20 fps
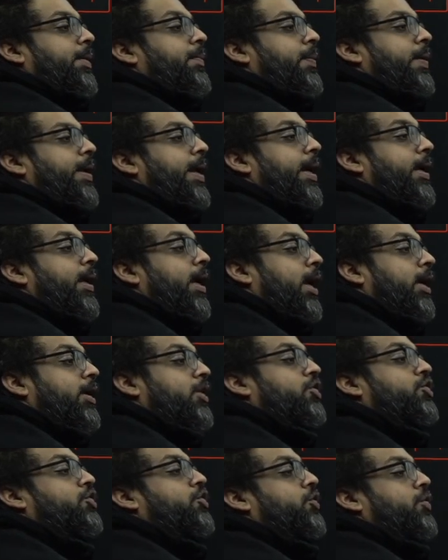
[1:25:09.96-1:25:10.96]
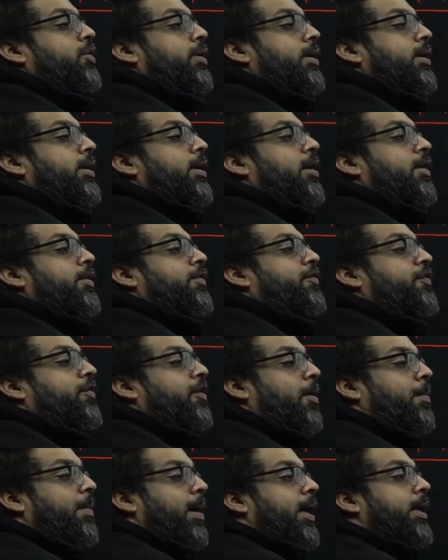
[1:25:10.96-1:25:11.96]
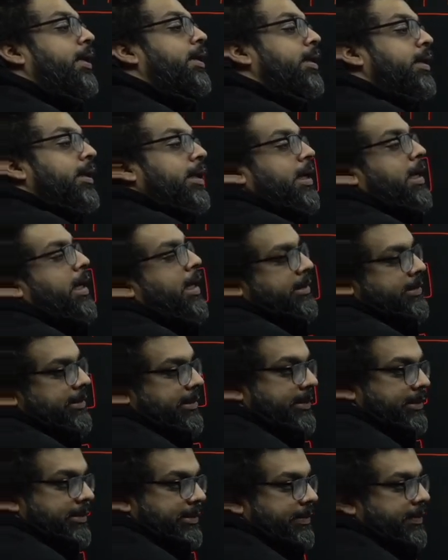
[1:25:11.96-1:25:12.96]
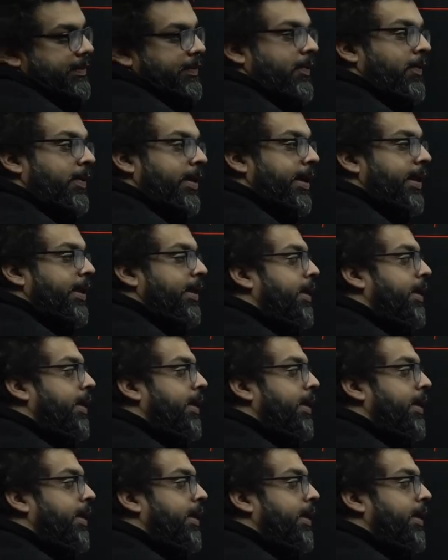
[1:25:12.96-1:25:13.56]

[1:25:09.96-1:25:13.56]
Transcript: we had understood from our classes. Okay,